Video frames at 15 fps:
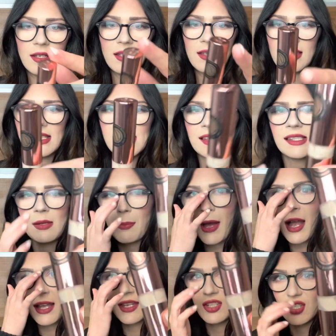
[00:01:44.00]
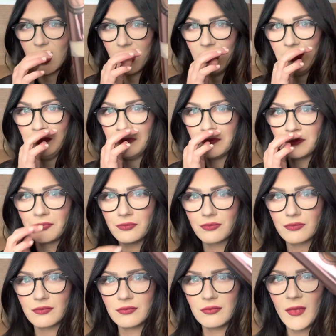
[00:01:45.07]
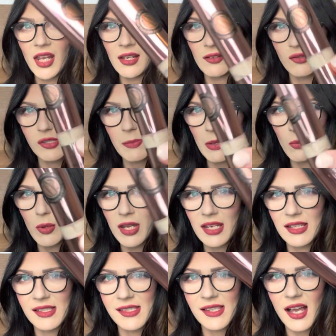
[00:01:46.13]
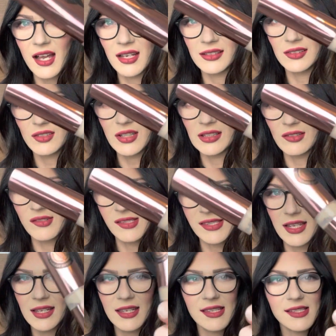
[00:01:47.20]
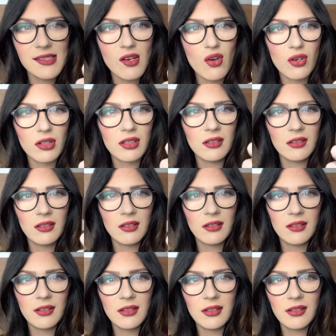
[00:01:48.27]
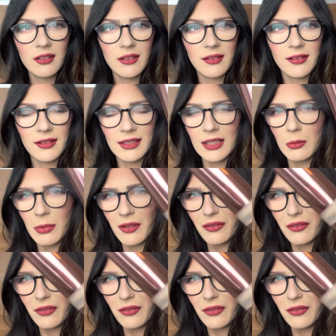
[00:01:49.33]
This is the packaging. Looks a bit weird inside. Look, it looks like it's gone a little bit